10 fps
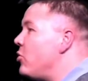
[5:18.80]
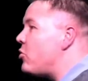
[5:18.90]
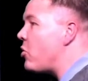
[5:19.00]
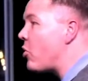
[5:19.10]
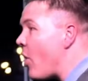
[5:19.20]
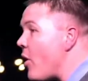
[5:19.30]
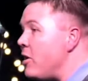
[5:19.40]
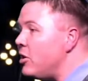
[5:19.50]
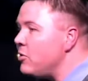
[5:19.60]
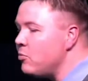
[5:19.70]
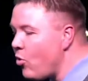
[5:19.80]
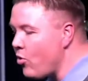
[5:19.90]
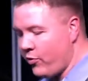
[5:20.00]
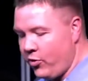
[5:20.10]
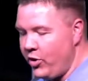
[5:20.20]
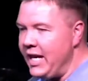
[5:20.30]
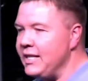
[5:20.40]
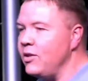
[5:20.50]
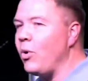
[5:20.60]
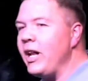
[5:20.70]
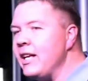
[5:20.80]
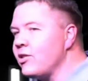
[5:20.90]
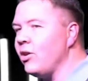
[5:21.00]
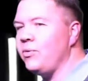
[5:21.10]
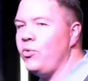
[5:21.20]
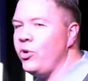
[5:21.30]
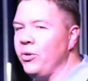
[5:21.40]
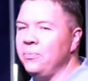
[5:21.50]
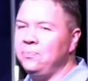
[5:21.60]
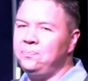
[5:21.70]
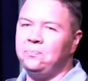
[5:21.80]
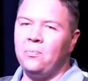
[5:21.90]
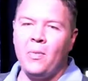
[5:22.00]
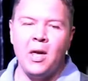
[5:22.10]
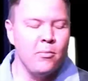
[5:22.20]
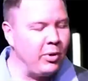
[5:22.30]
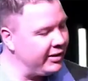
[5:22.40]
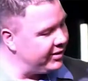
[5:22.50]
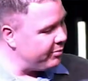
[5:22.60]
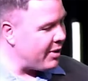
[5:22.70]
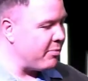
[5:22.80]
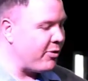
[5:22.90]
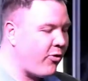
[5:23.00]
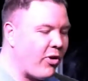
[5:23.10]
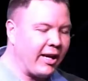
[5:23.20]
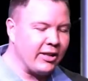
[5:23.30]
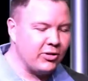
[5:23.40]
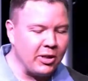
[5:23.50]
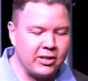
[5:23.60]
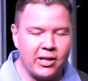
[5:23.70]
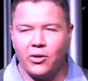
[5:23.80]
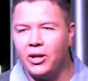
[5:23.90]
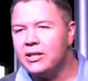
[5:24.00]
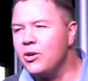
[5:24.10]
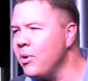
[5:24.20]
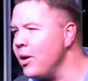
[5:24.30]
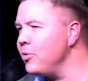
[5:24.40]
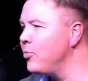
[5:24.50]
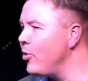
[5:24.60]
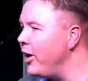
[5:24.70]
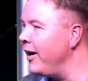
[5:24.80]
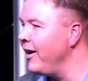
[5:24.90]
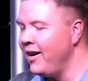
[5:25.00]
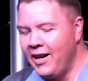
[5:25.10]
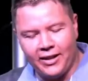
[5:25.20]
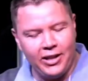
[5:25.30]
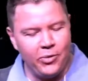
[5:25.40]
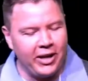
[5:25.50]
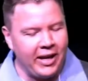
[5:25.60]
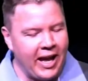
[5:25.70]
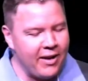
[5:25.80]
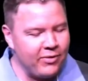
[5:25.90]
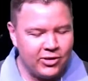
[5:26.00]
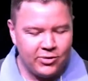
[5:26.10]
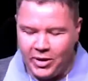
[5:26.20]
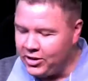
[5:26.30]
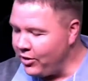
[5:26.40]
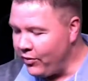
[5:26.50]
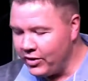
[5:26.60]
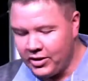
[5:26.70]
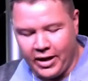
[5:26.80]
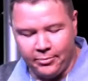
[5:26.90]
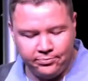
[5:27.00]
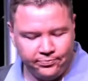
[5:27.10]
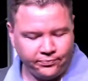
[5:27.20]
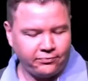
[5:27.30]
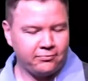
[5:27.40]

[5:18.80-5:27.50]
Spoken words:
to grow and learn more of who he is and what he's got for you. But man, before I get too much curious, let's open up in prayer. I think we're going to have a smashing of a time.